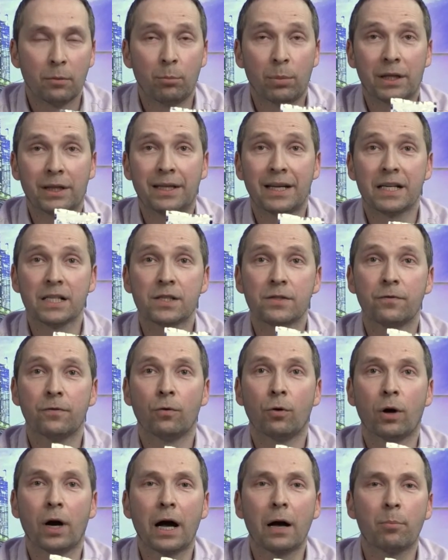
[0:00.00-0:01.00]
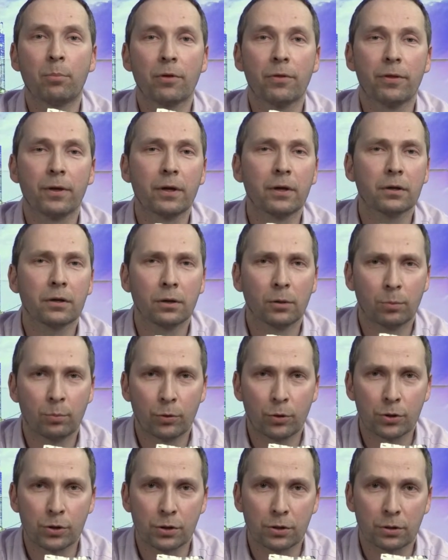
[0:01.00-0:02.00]
but that's for hypothetical
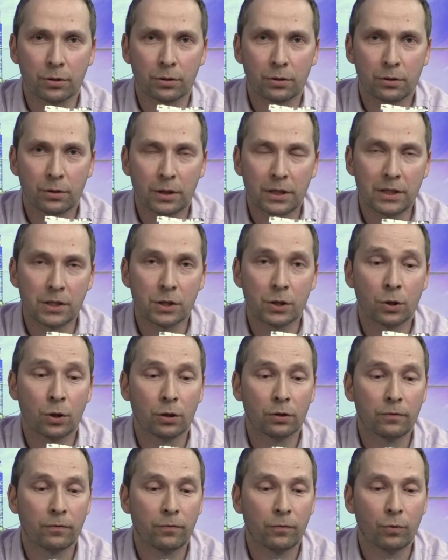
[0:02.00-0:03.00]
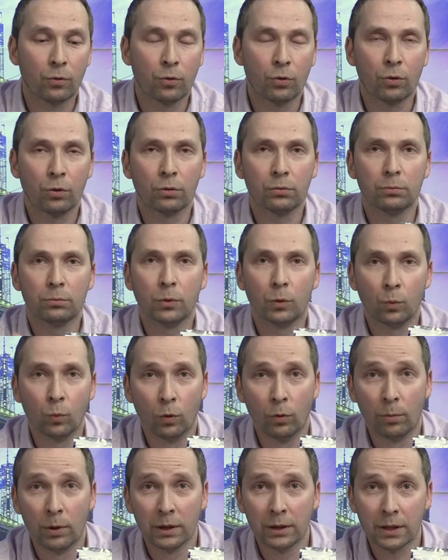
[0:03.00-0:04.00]
person. It's not for
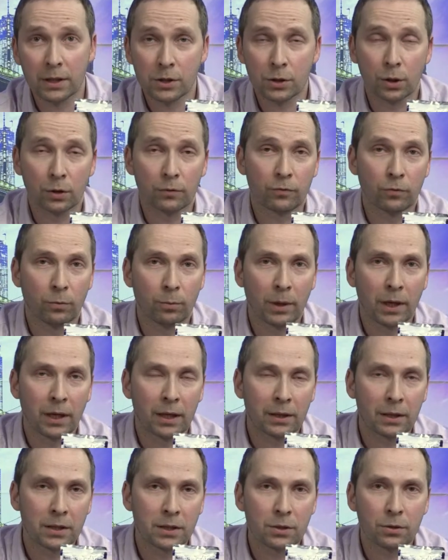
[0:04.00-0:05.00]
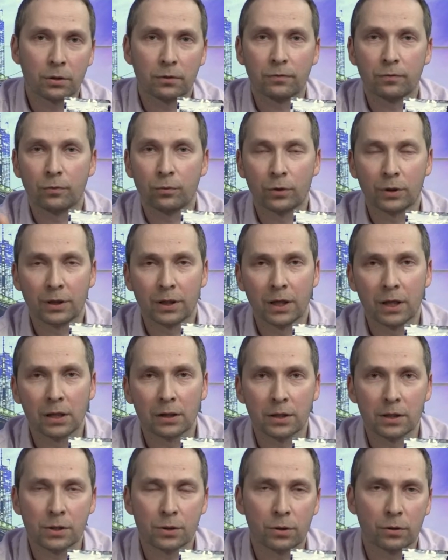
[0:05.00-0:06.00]
woman, it's not for man, it's not for adult,
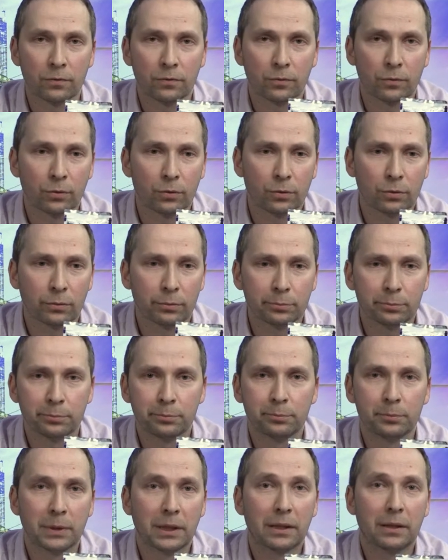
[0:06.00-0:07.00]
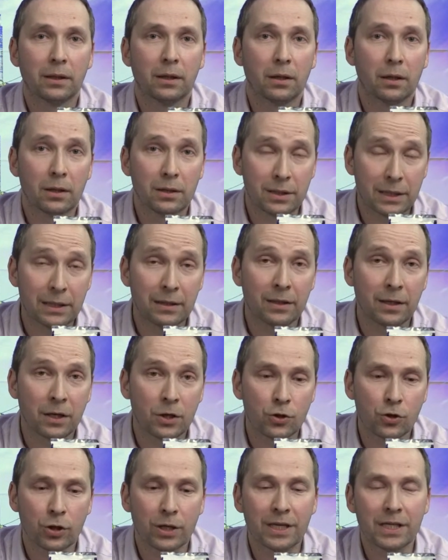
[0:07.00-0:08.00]
it's not for
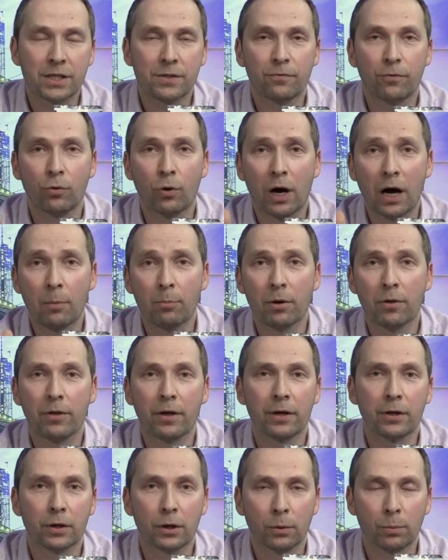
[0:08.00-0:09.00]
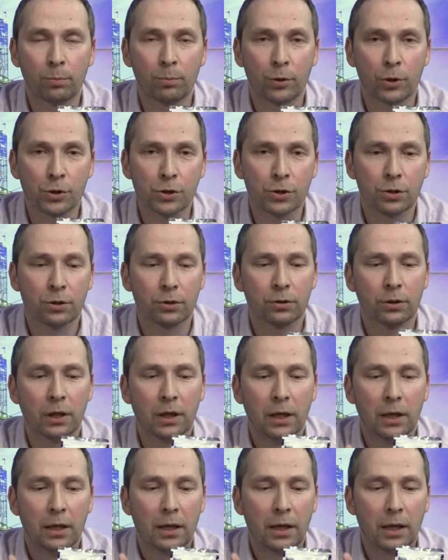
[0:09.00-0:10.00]
teenager. It's for hypothetical person,
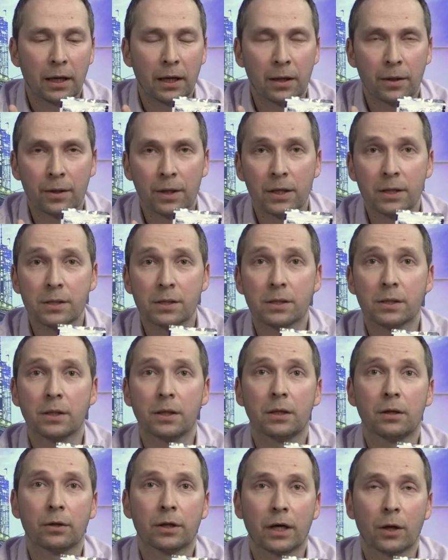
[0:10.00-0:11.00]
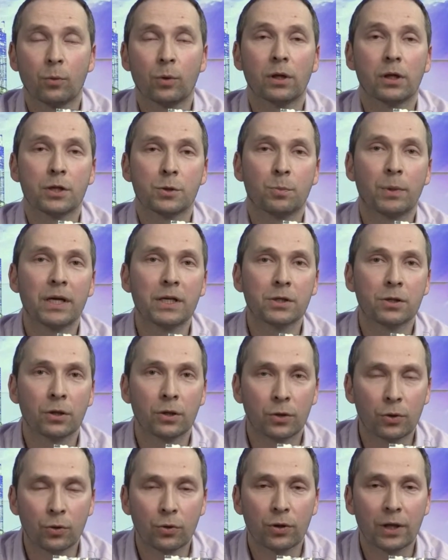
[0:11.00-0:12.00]
and they say, okay, well, it's based on
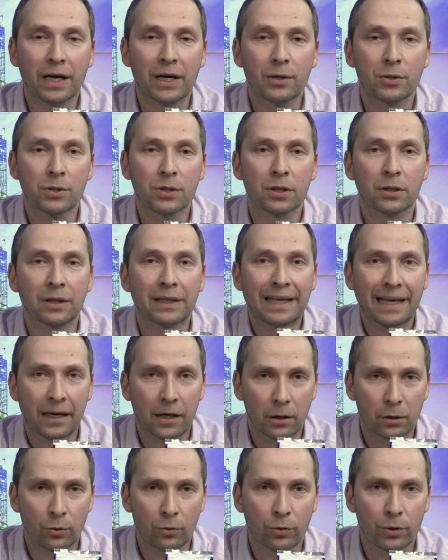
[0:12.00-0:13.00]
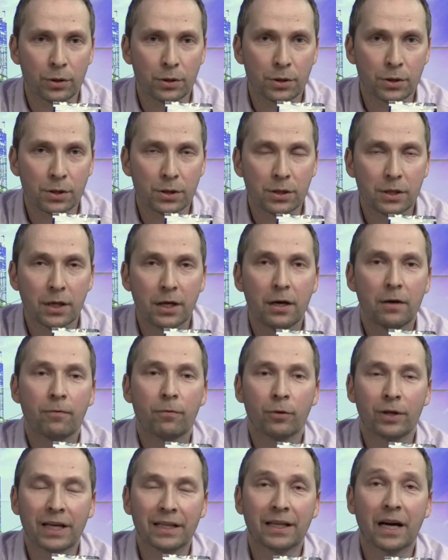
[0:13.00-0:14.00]
2000 calories
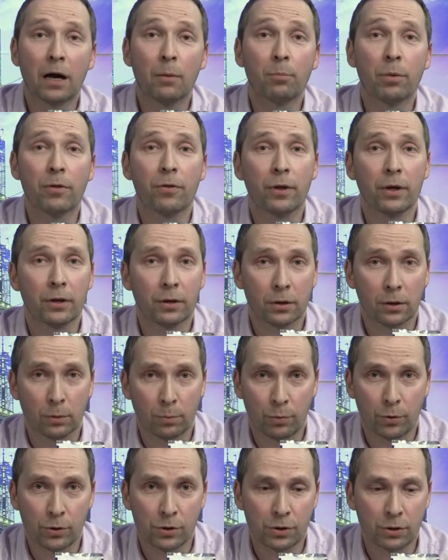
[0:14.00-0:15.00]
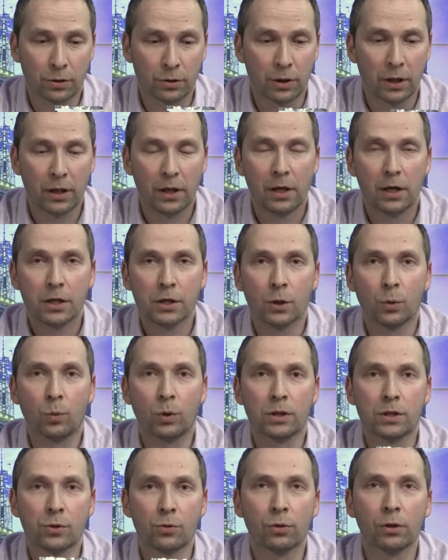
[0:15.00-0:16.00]
for that hypothetical person. So
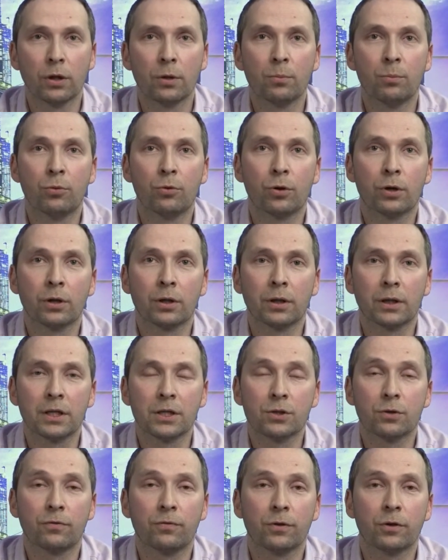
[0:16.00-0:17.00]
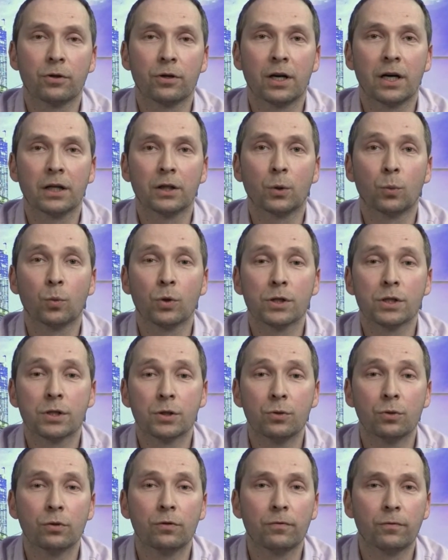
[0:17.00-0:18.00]
what's really important is to figure out what's
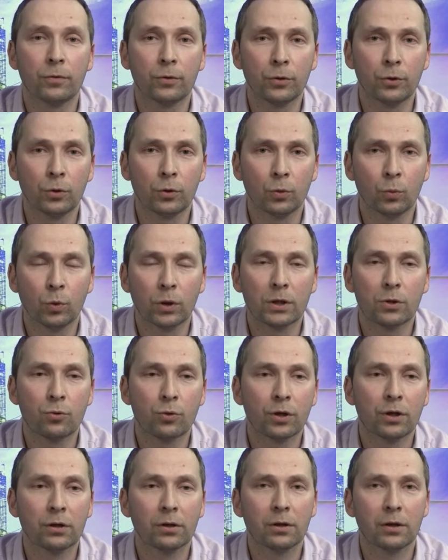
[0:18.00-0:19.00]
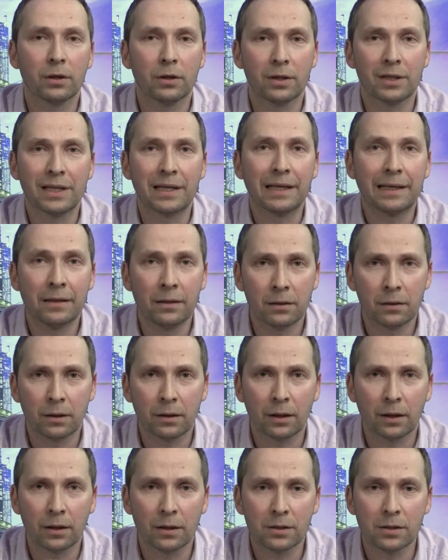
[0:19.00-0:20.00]
good for you, what really the
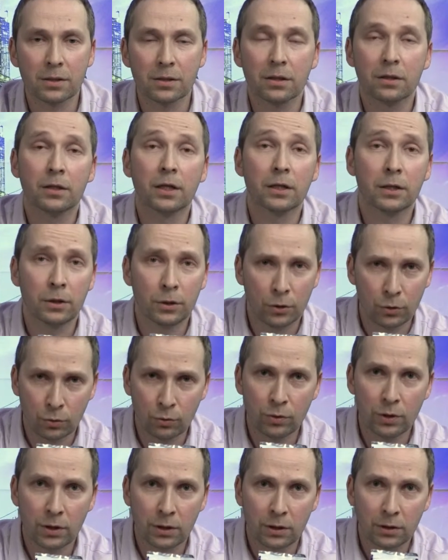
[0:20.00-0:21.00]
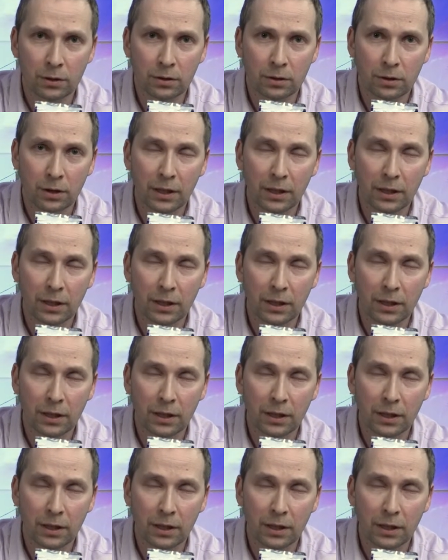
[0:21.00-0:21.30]
intakes that you need